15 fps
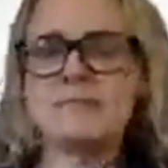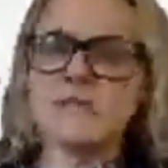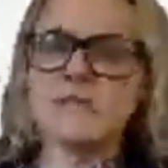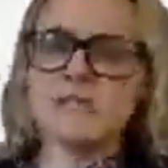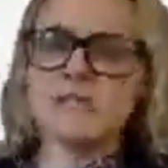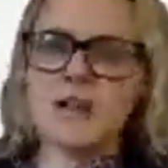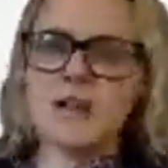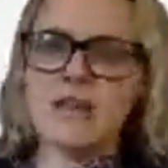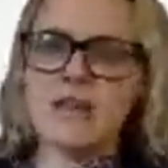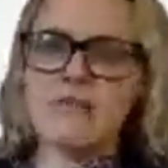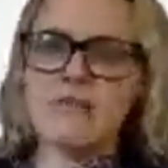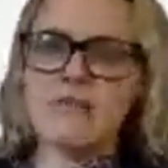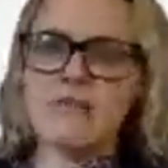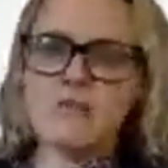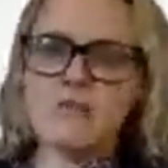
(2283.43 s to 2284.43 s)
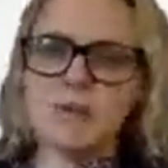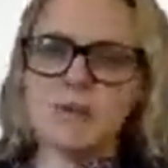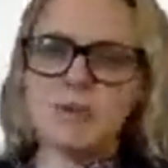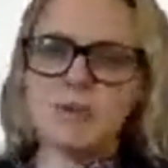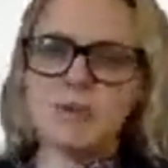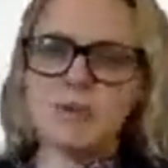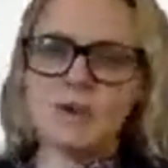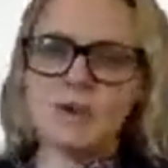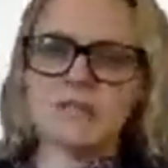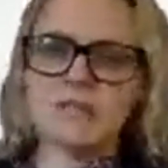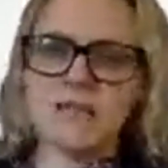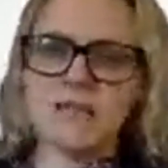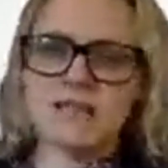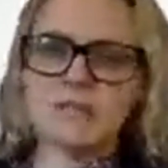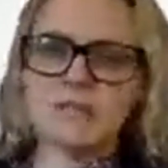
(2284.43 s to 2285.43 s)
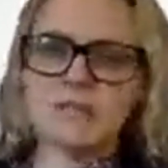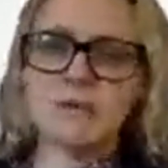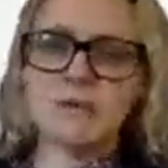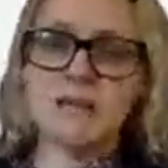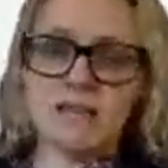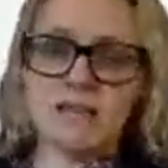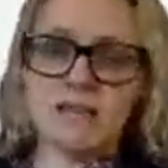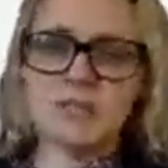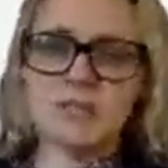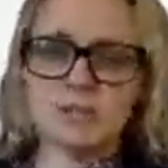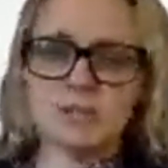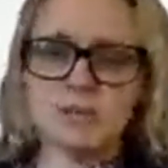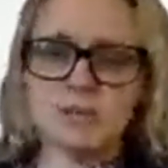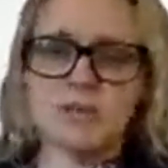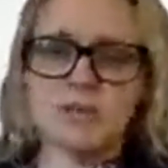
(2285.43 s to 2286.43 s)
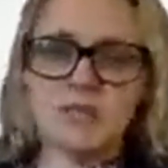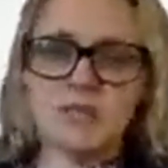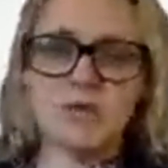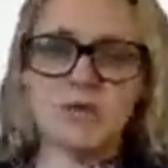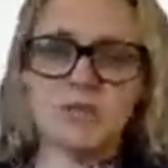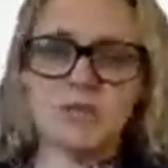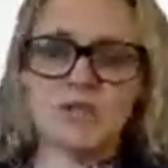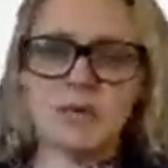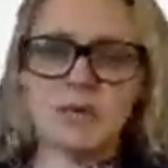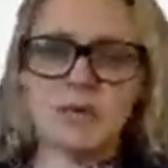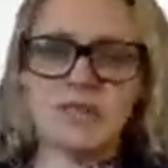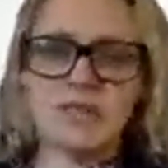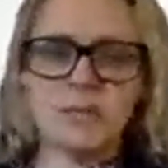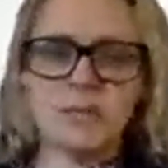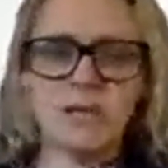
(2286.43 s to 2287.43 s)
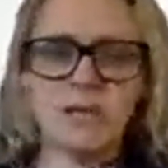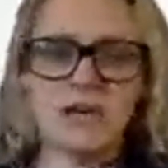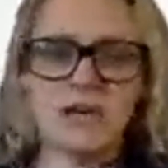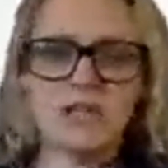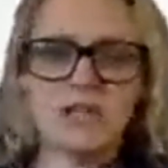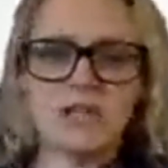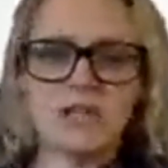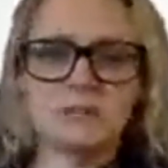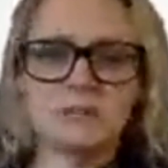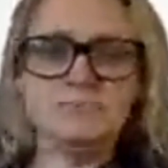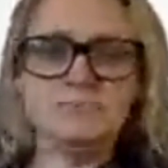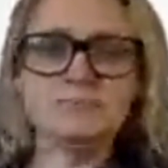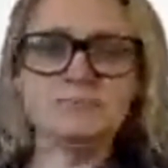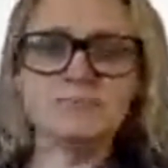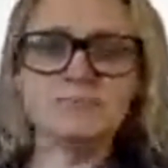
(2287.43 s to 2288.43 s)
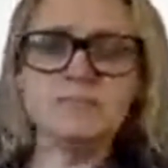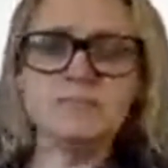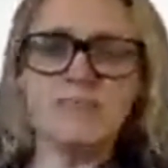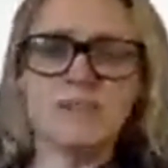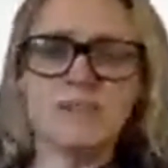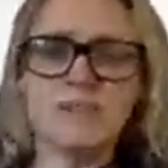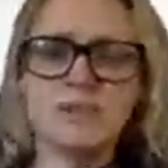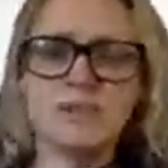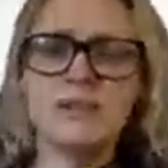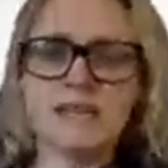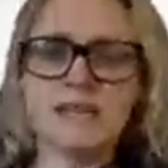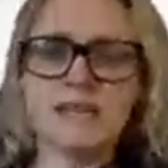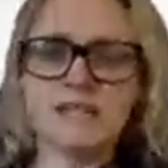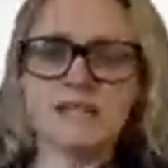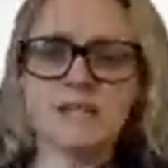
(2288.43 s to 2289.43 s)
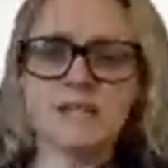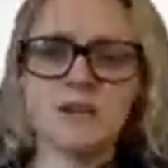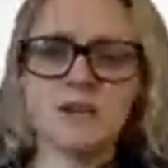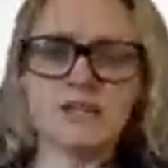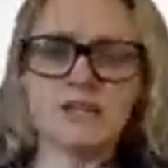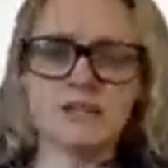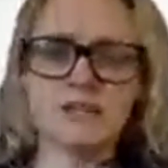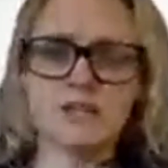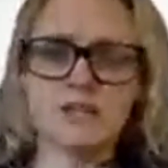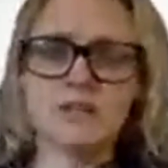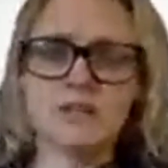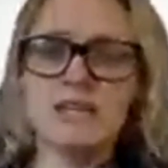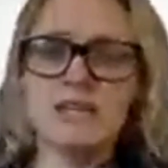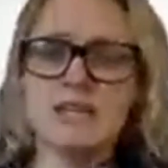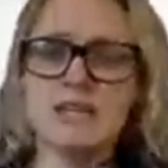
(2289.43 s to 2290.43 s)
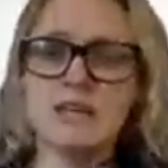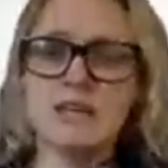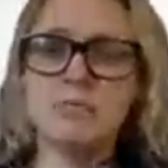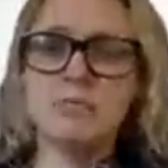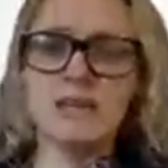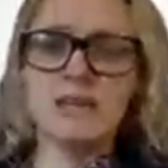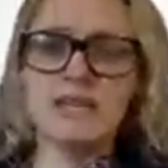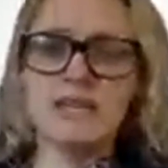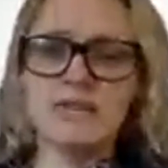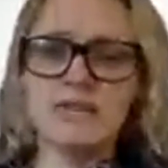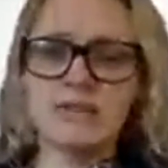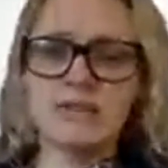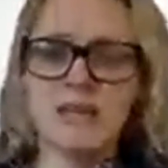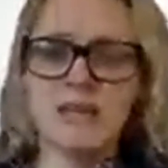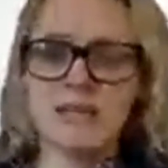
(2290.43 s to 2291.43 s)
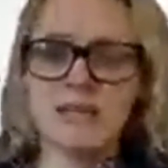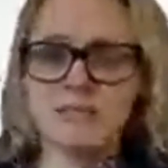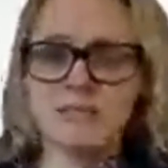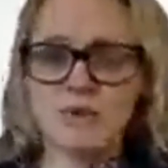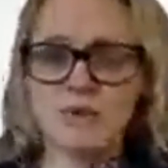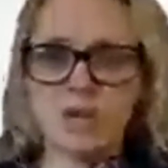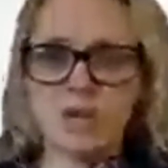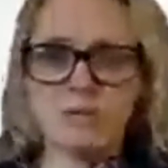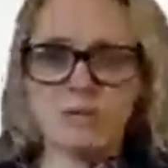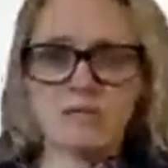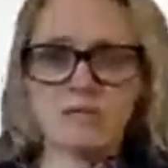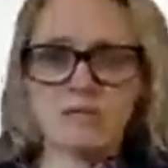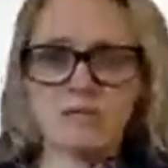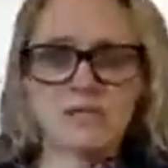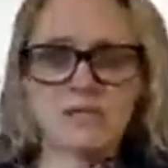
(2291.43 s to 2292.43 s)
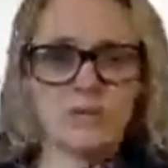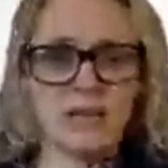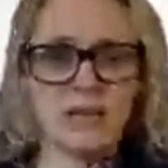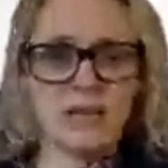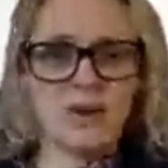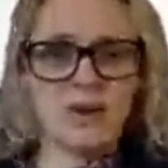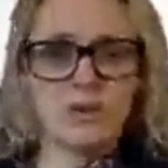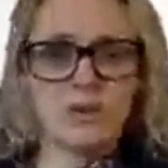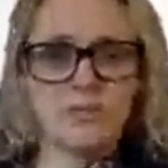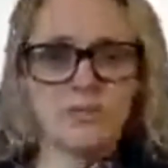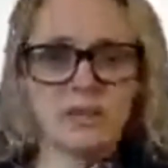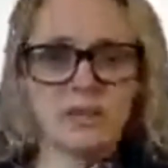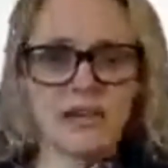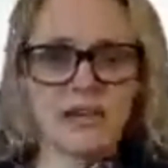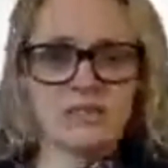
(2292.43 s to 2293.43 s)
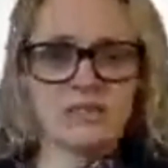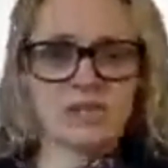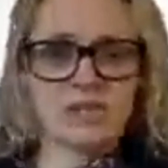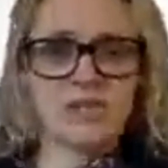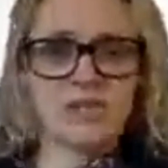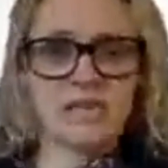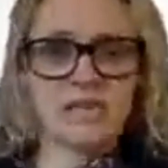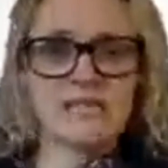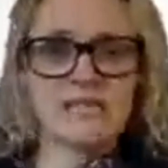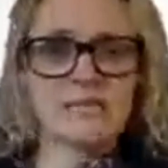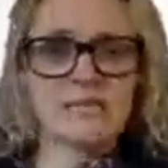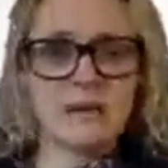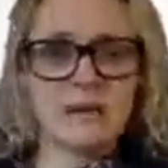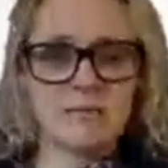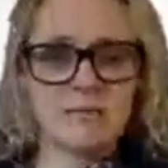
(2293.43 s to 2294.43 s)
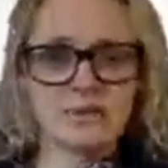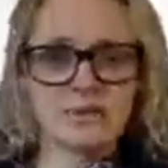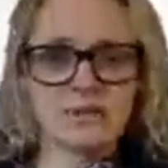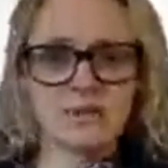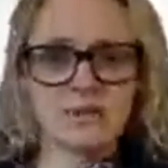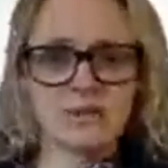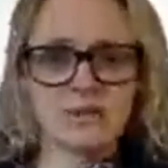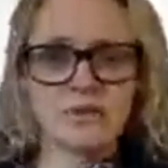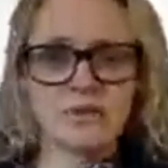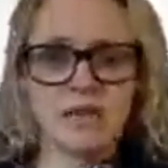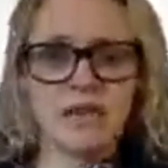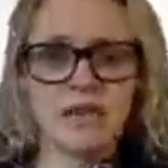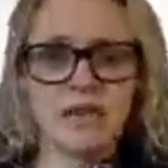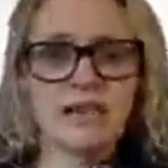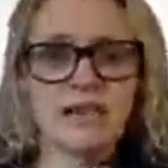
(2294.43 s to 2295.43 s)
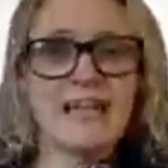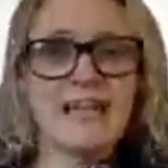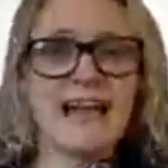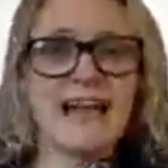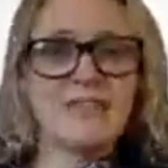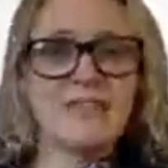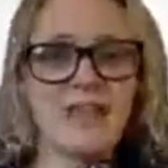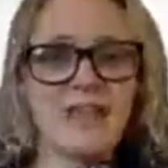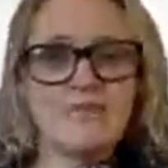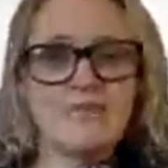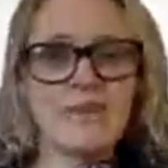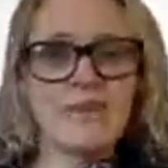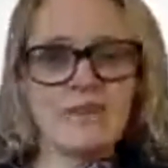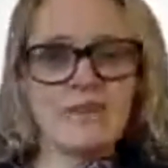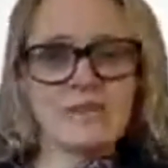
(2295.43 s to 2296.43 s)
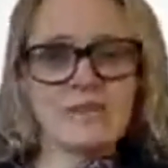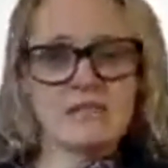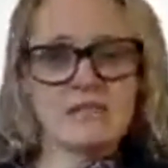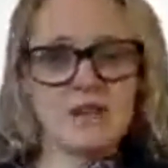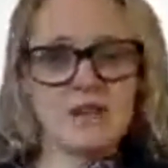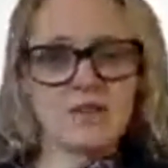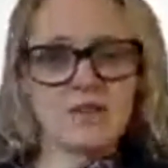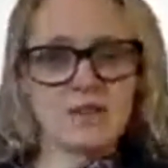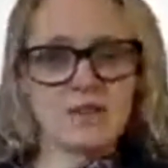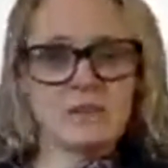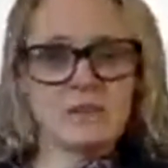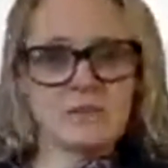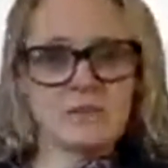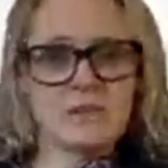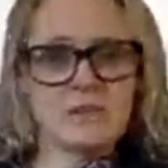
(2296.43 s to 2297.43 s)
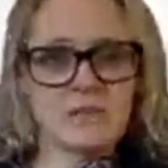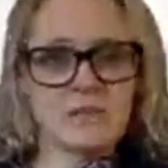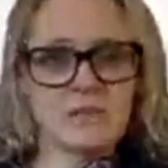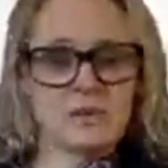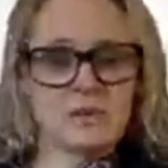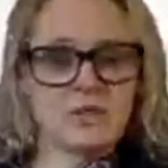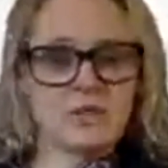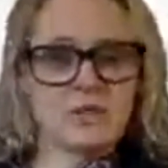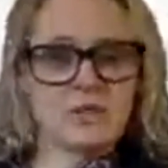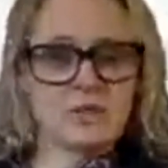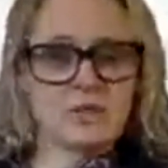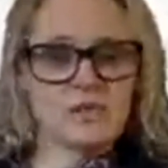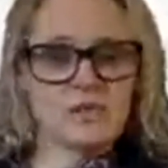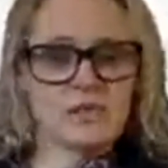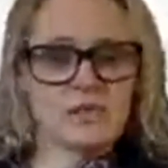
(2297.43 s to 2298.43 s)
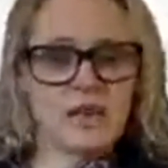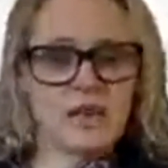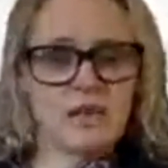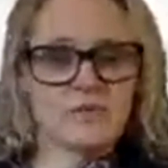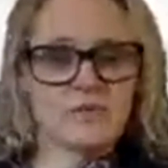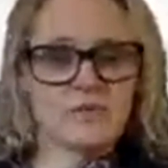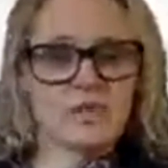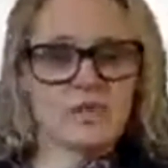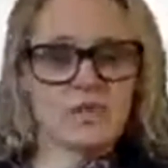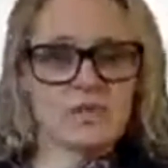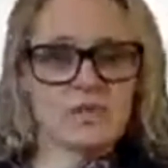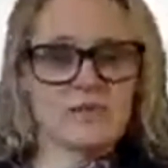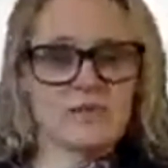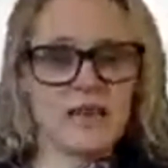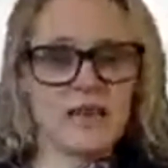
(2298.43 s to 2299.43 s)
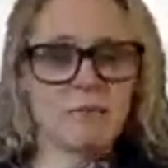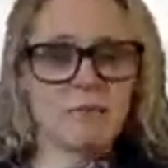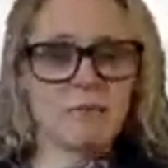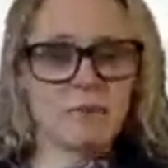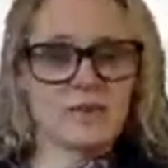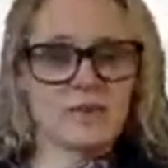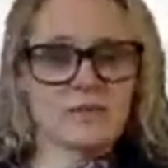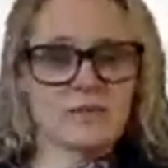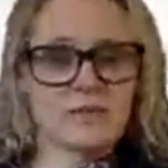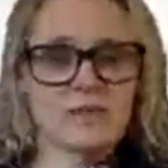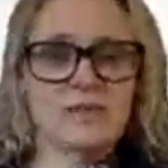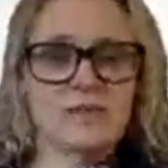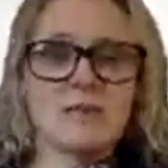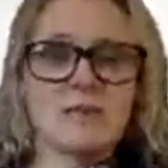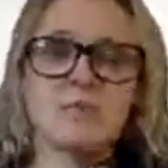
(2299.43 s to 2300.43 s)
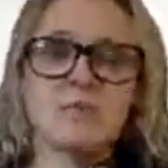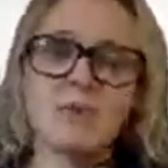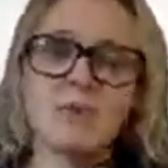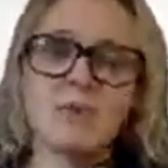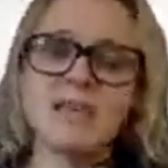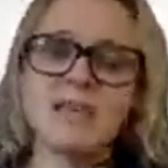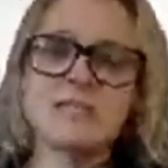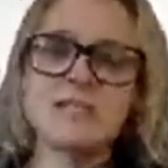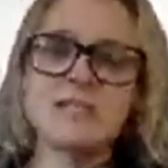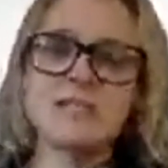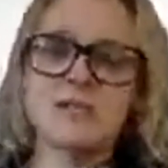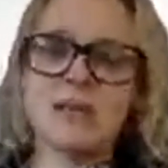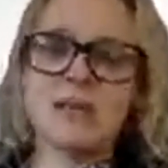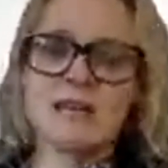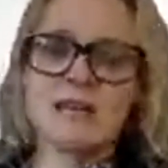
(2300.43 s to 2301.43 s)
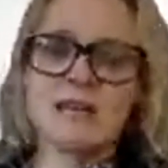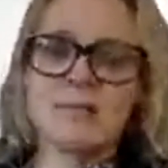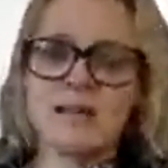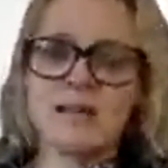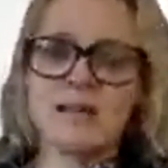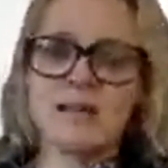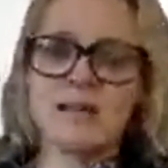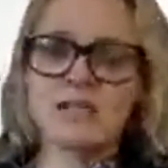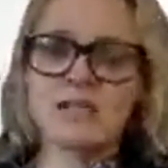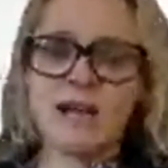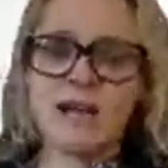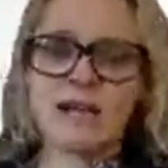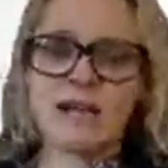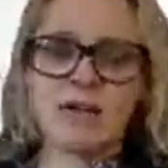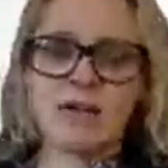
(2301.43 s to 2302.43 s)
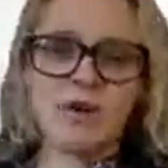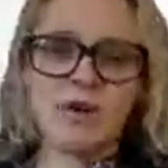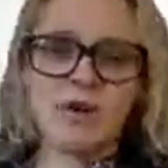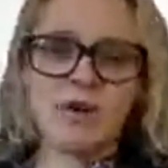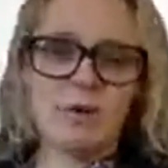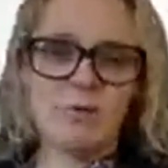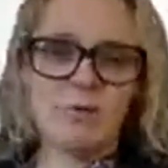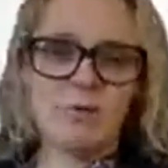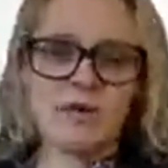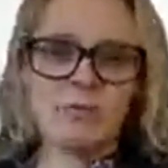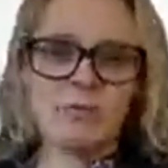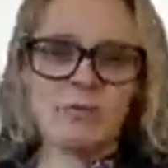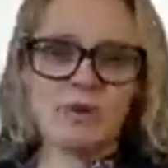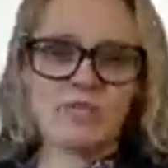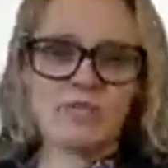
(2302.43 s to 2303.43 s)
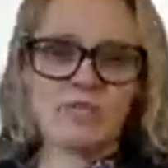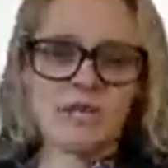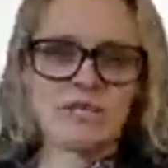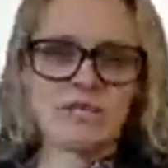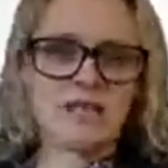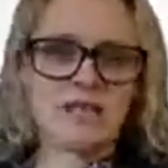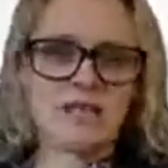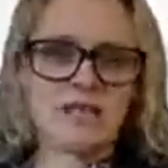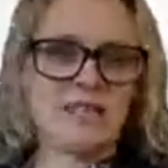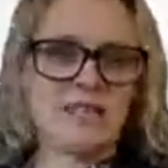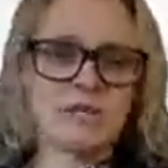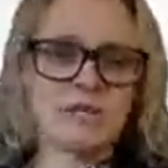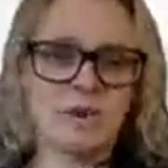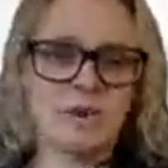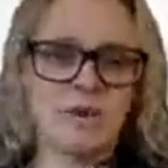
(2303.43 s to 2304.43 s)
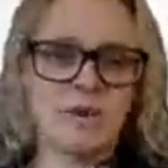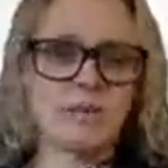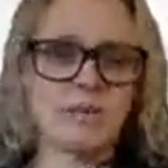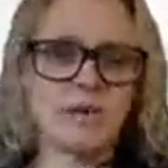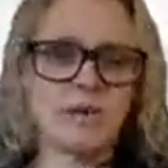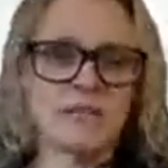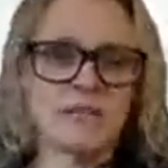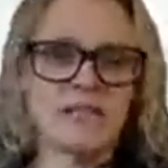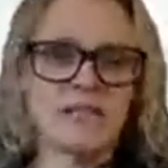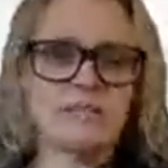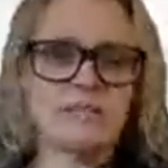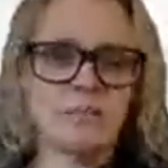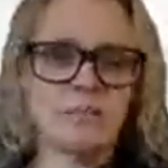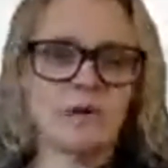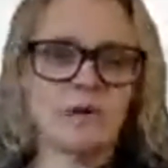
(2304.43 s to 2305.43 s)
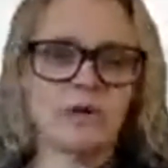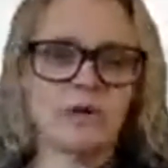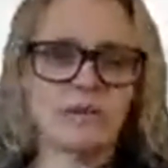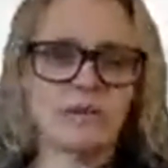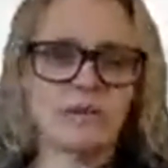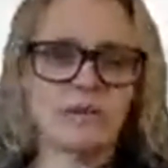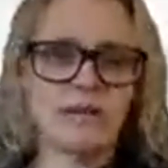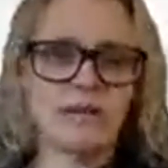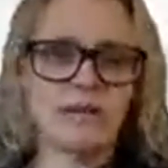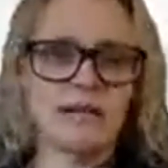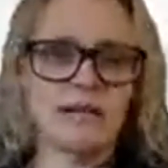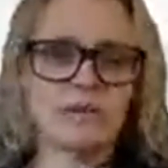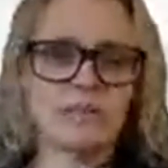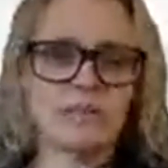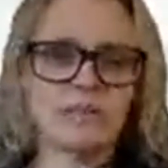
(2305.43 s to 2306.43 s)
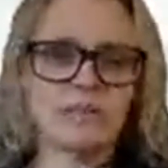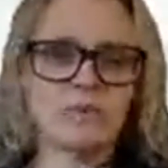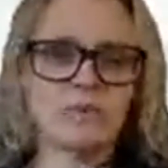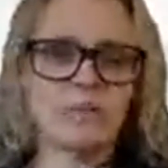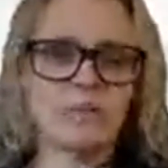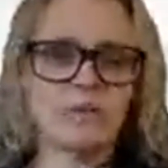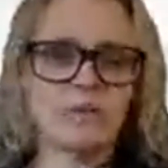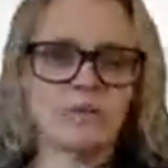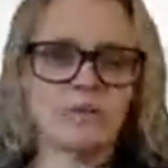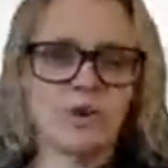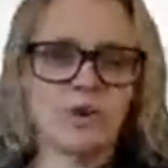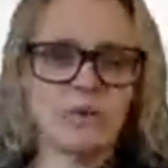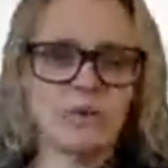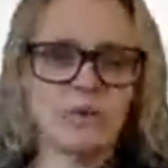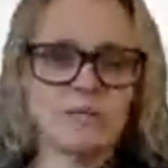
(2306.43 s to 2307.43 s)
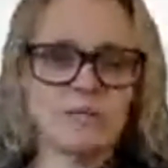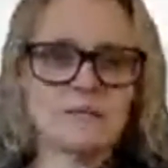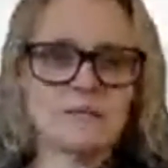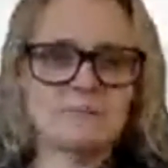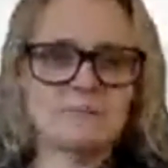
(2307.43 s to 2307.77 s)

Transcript: So we'll start that enrolment process, we'll get in touch with you once you've made the application, you'll get a slot to complete your online enrolment, and you'll get all of the guidance you need to be able to do that. And then very slowly we'll start to introduce um, students to campus. But we need to do it in a managed way, and I hope everybody appreciates that that's the way we will need to work um, as we move forward.